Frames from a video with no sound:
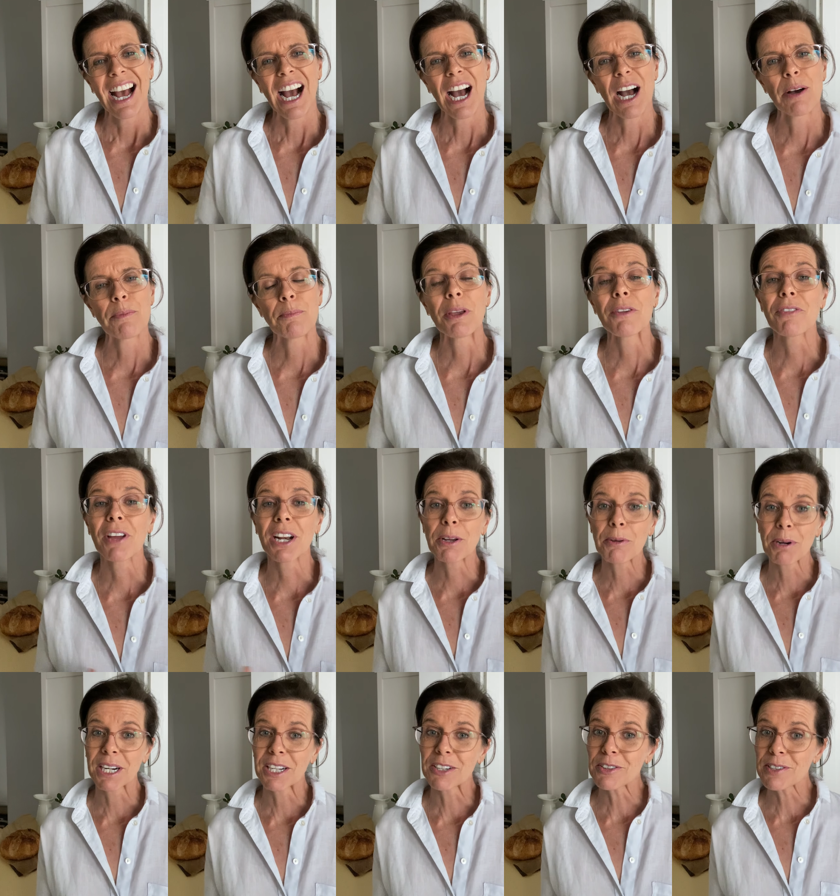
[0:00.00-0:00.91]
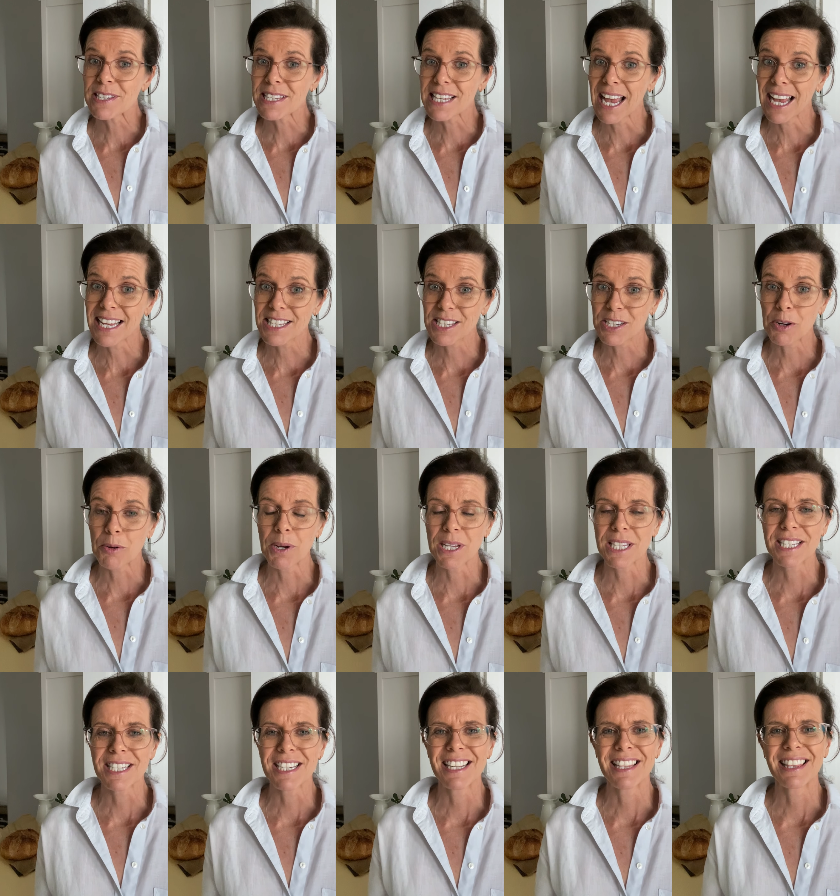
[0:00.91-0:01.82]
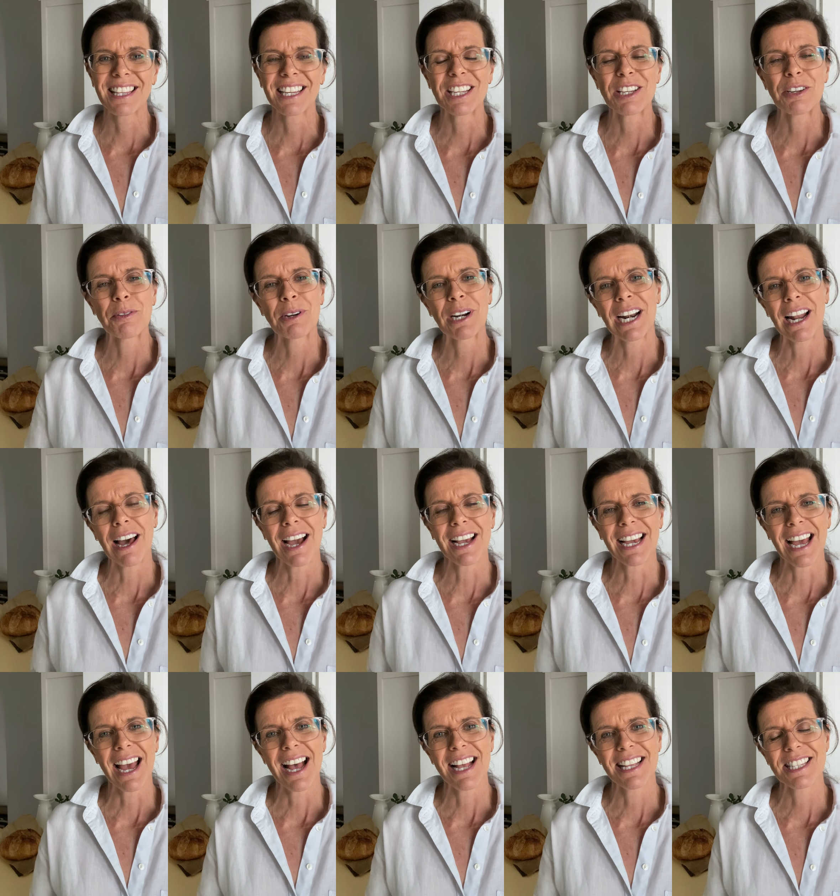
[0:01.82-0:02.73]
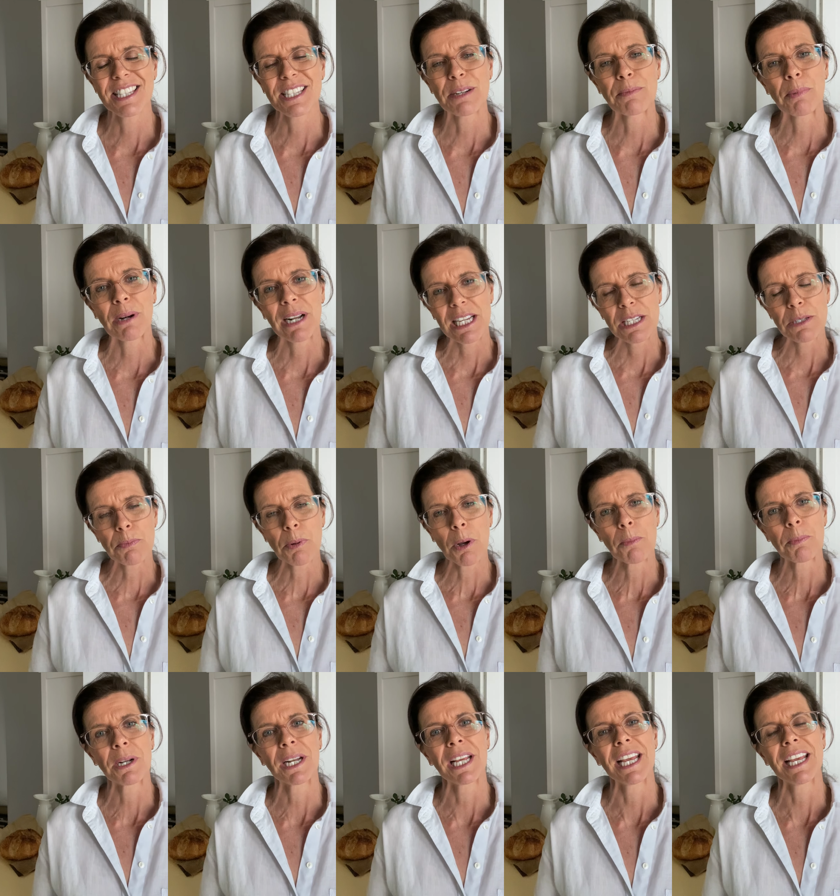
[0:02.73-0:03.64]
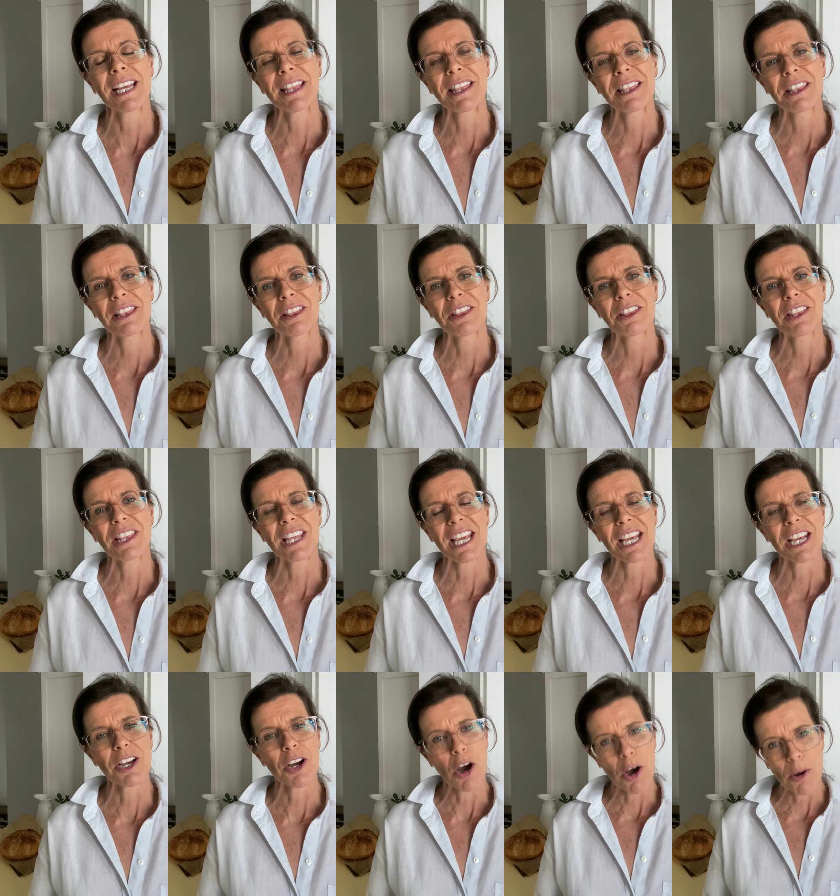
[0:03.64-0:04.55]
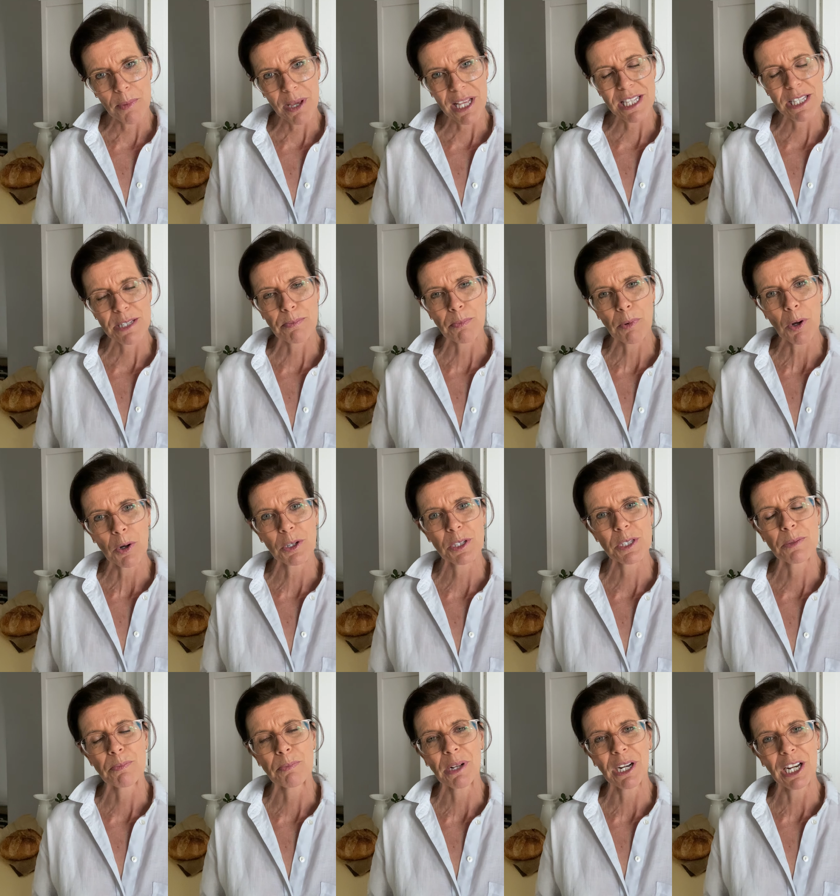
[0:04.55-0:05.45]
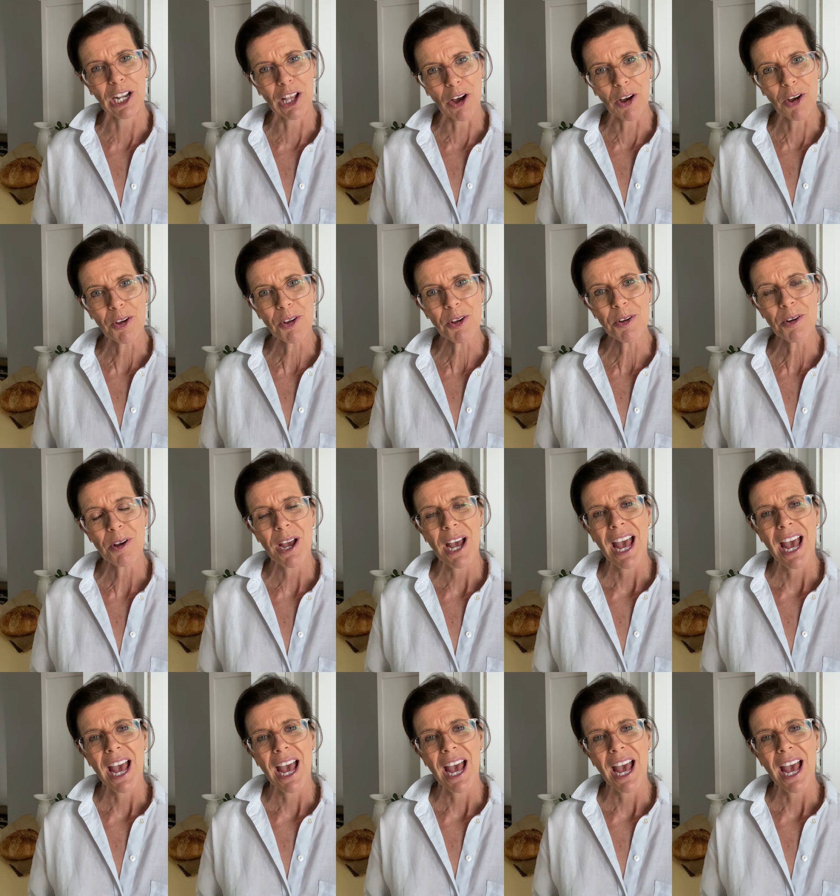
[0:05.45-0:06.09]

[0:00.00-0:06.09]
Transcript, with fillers: Um, if anyone else has a question that you would like answered, please pop it in the comments box below